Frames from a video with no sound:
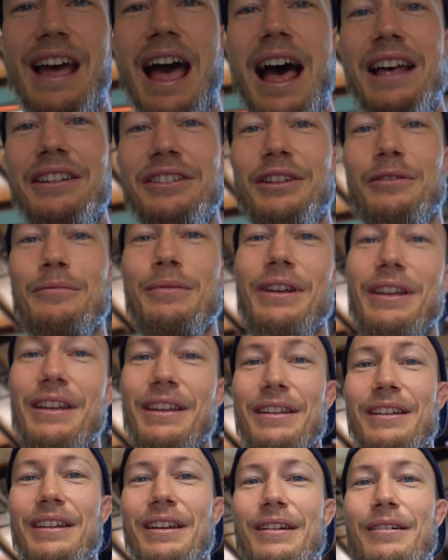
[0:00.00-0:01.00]
has to
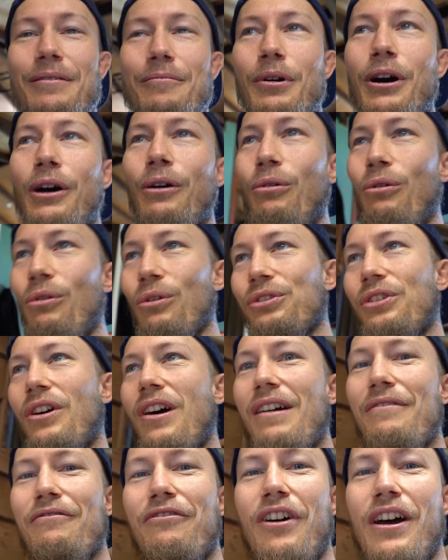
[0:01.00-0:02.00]
be my
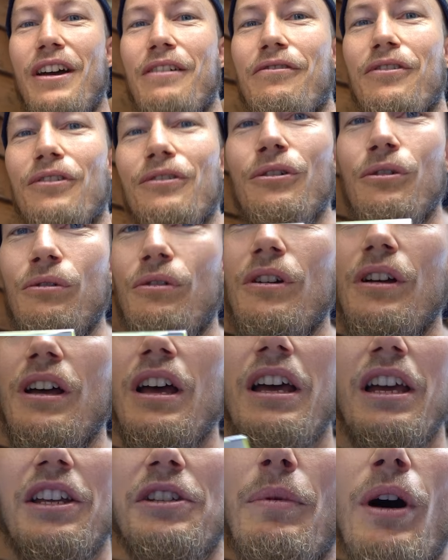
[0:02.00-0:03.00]
all-time favorite lure.
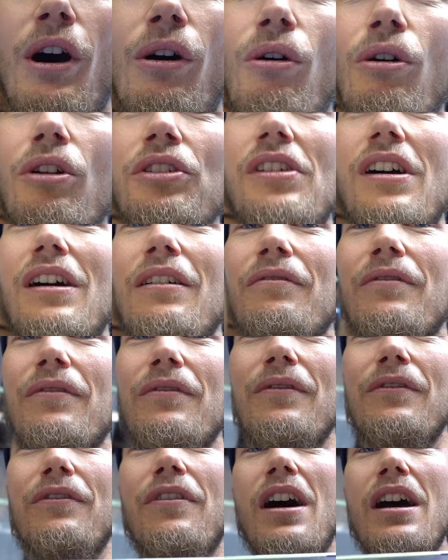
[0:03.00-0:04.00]
It's my all-time
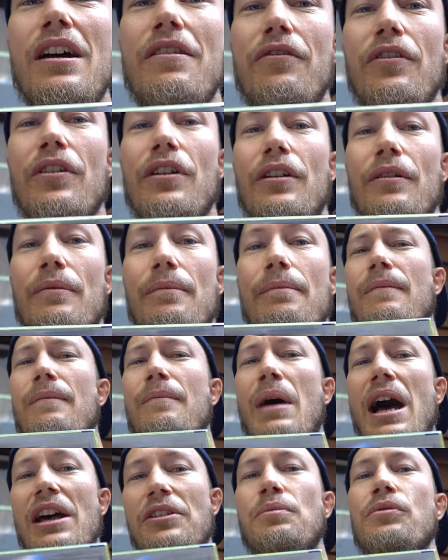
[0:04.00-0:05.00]
favorite
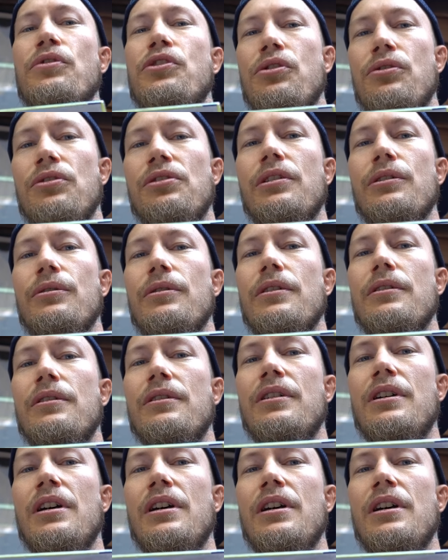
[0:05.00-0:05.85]
mass-produced lure.